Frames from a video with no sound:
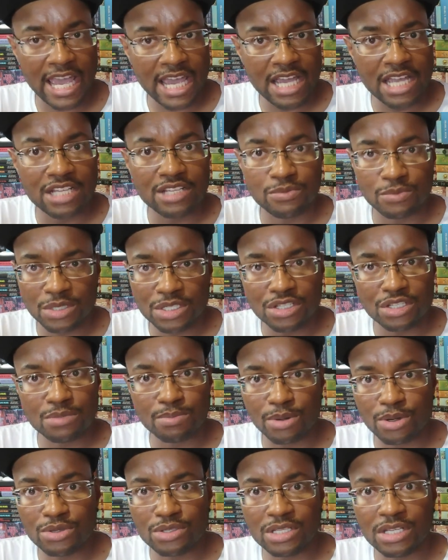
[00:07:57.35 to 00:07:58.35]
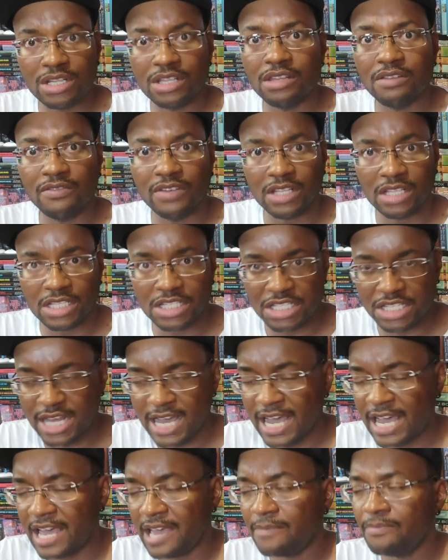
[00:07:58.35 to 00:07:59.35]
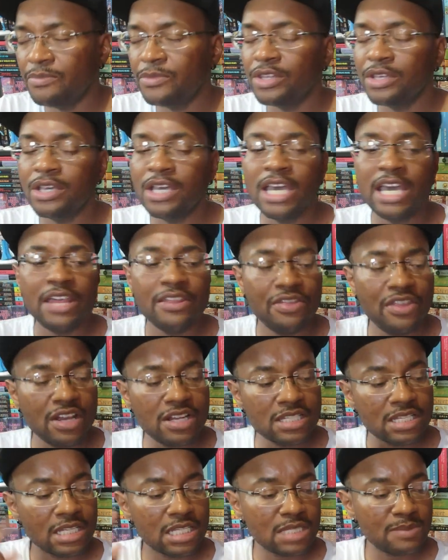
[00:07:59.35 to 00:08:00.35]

age in which this person in the village died. There's a